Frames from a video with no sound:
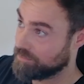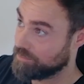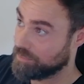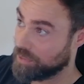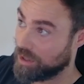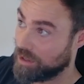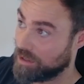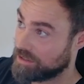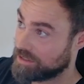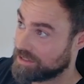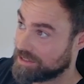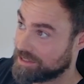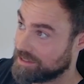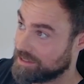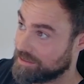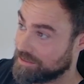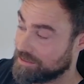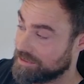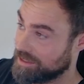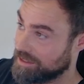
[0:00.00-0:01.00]
bollocks,
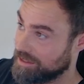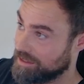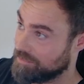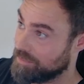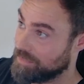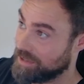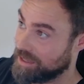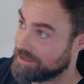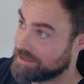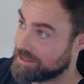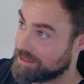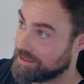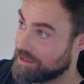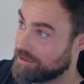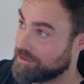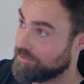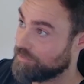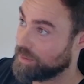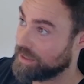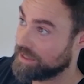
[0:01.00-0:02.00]
and
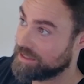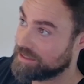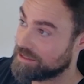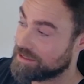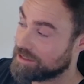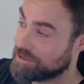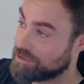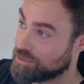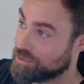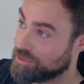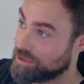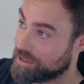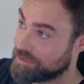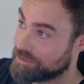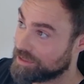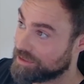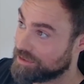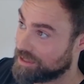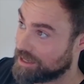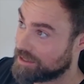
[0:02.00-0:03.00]
instead of placing a
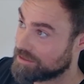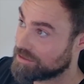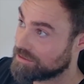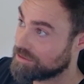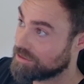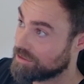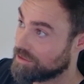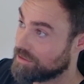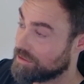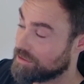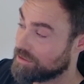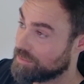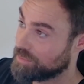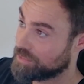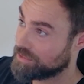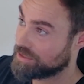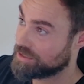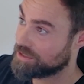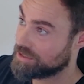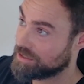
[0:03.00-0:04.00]
$200,000
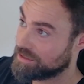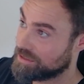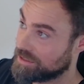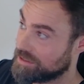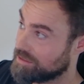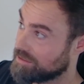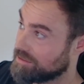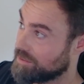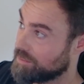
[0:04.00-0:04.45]
position, it